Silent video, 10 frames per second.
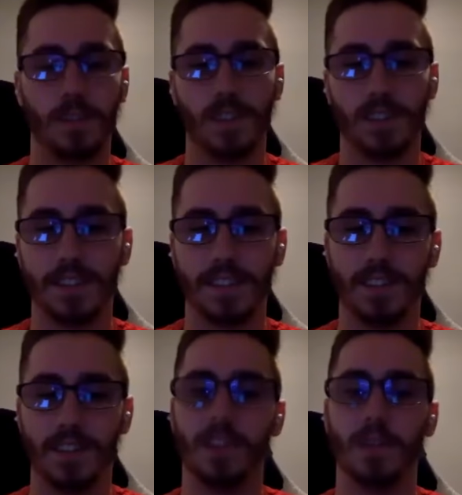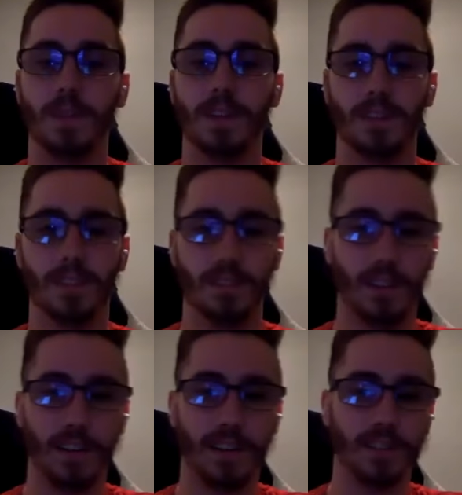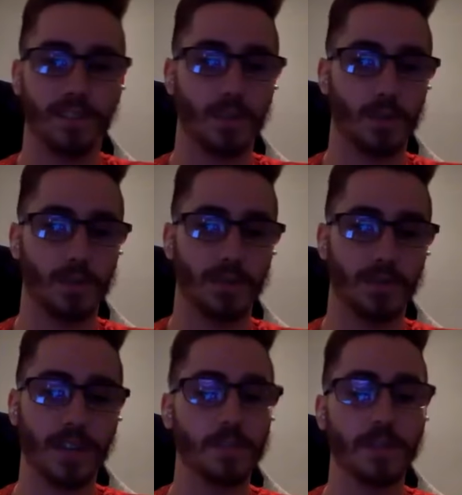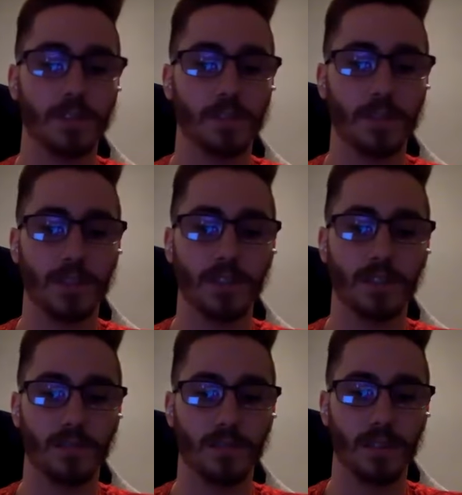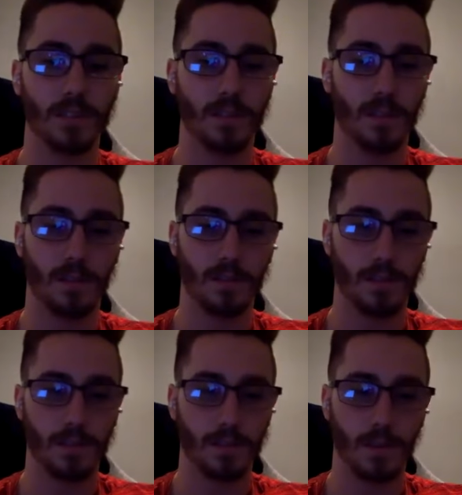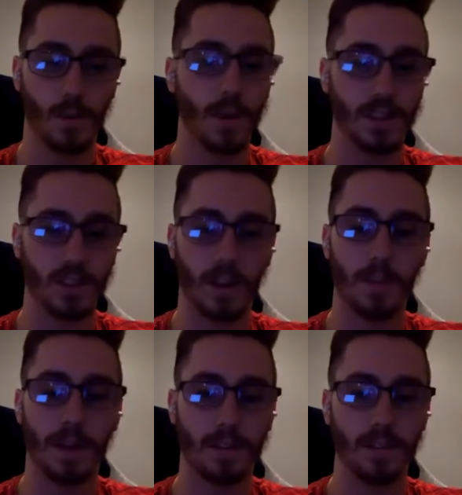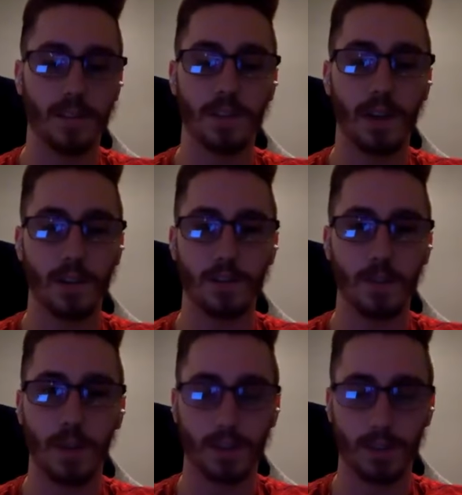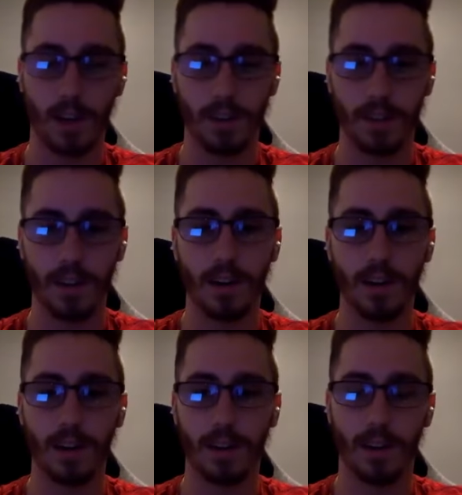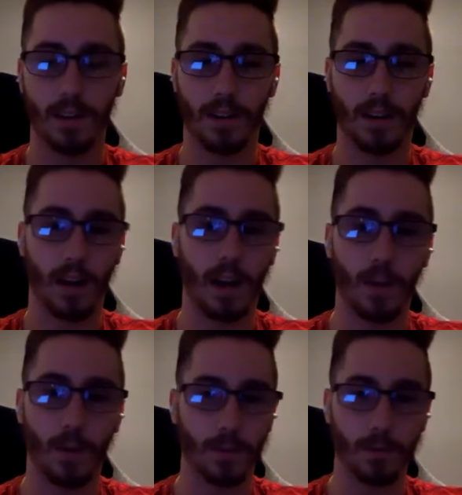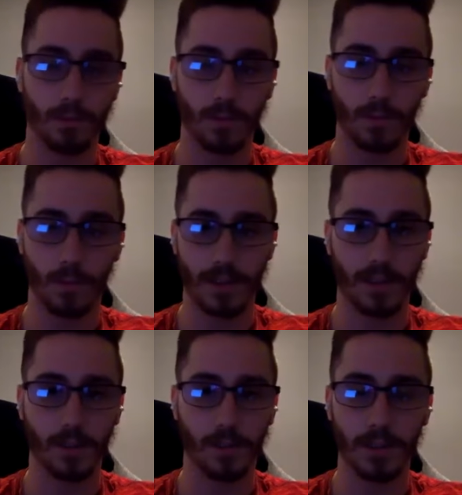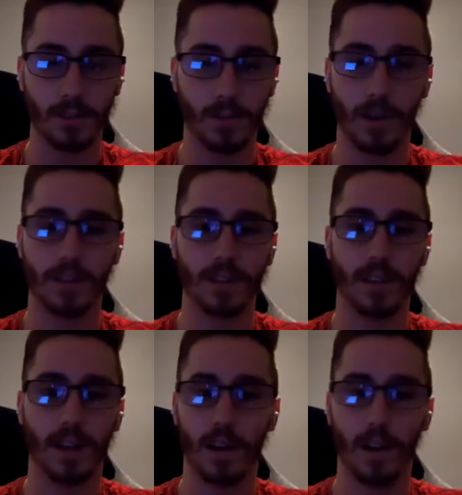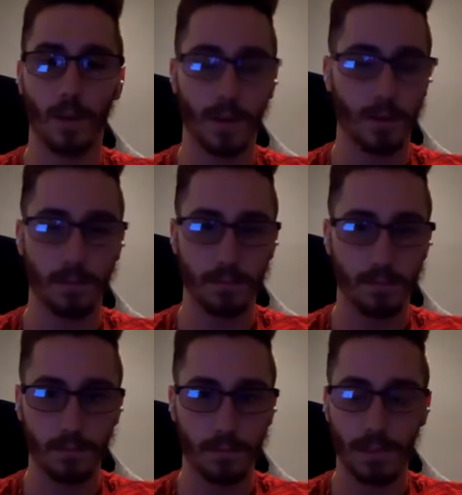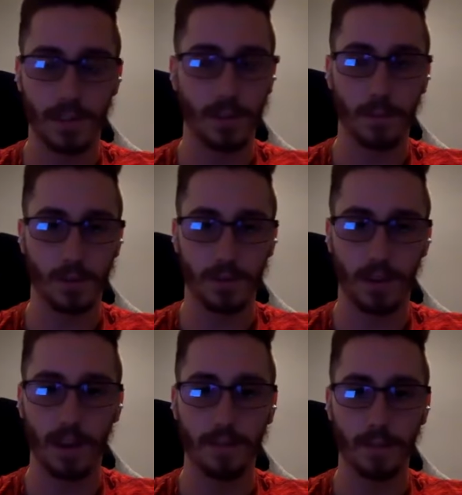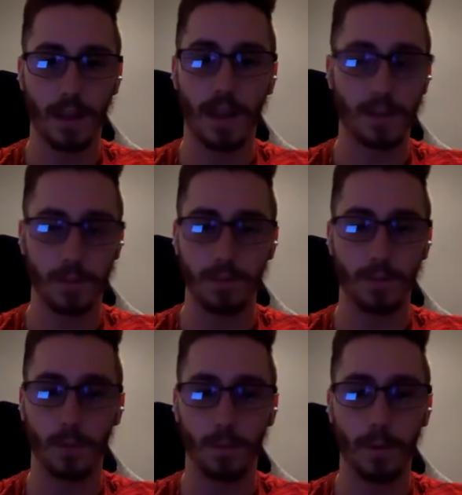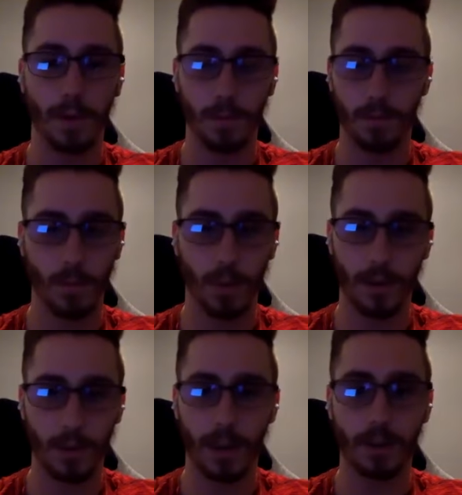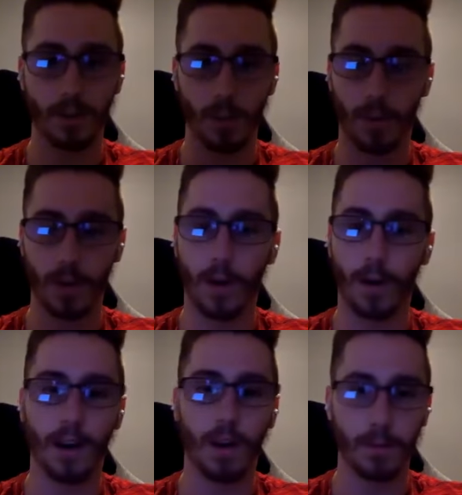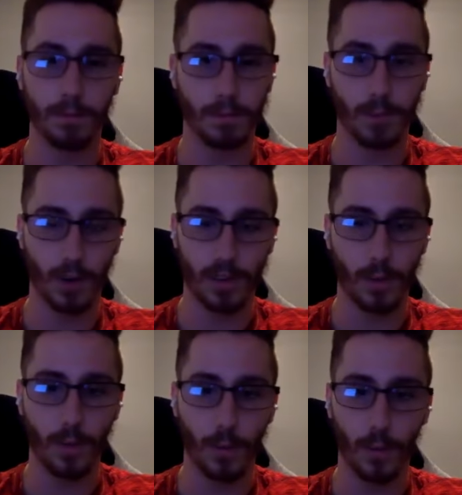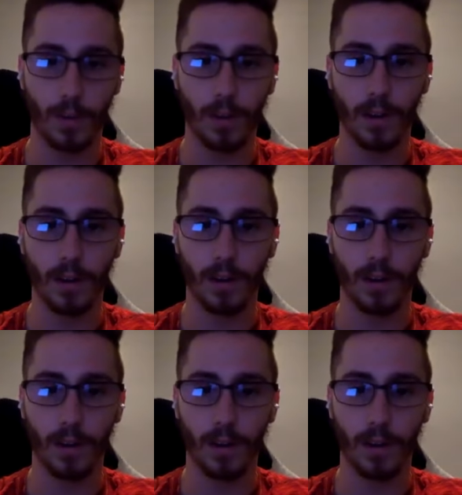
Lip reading: I would say it's necessary to know because any sort of advancement of the species, the question is automatically there of how you actually got there, and then how we relate to other species around us and how we are best able to survive. It has to be informed by the way that we got to where we are and how we progress going forward.